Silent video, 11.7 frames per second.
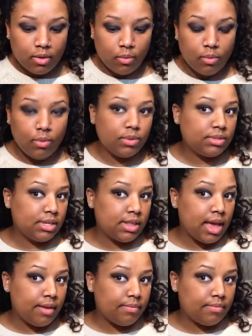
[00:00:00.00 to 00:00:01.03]
Ooh, see
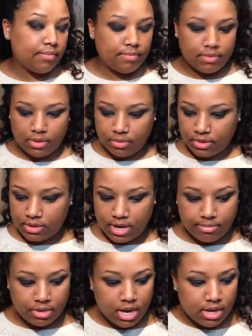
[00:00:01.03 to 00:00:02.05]
that? See what the
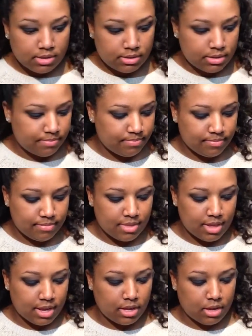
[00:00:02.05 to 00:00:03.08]
tape does?
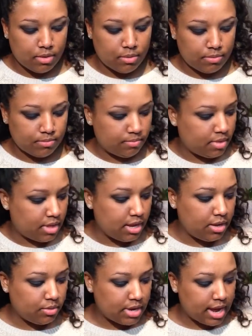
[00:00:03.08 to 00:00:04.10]
Thank you.
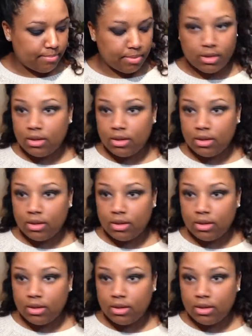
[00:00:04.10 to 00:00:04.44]
Thank you, tape.